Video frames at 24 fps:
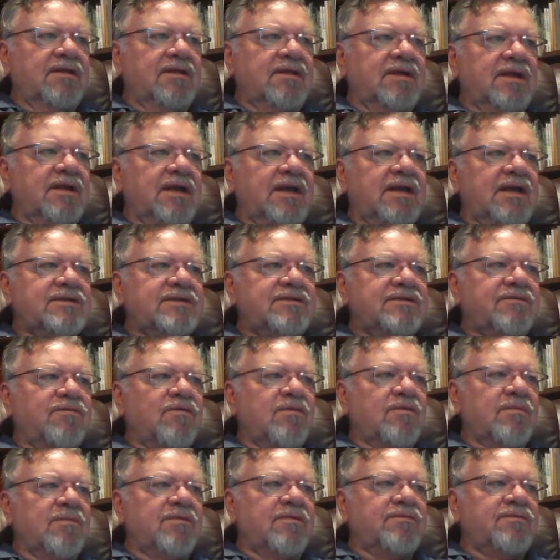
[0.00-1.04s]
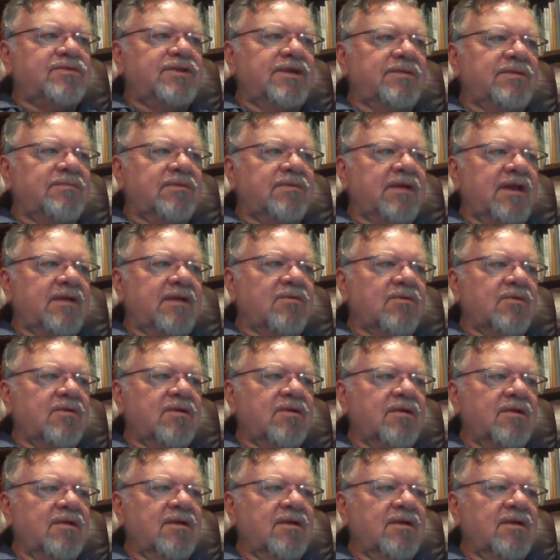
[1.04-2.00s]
and as a form of cheap labor.